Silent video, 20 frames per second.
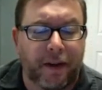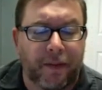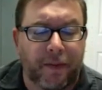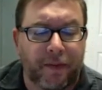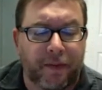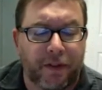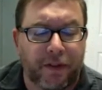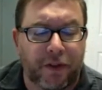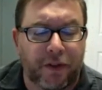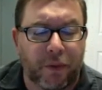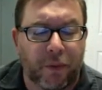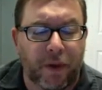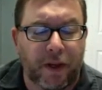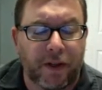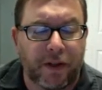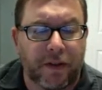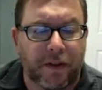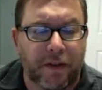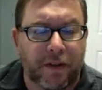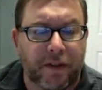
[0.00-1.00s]

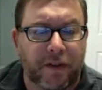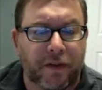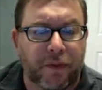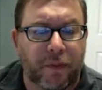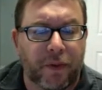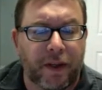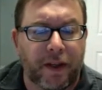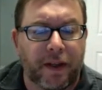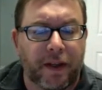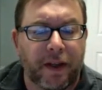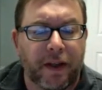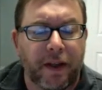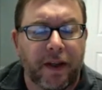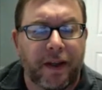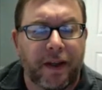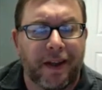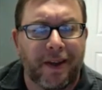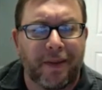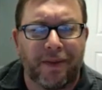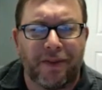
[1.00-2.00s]
situation this week.
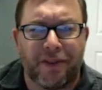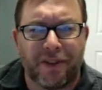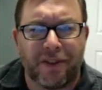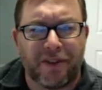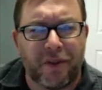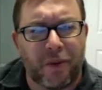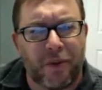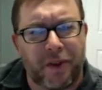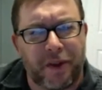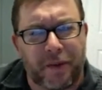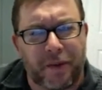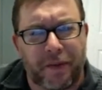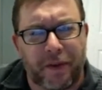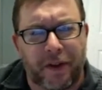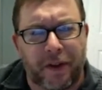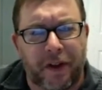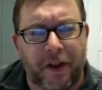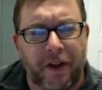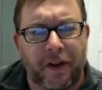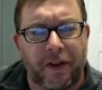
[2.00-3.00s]
It was just too
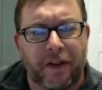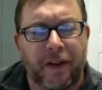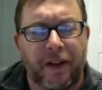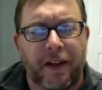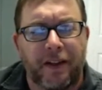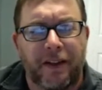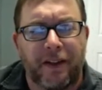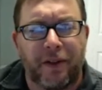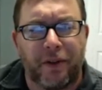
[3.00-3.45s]
difficult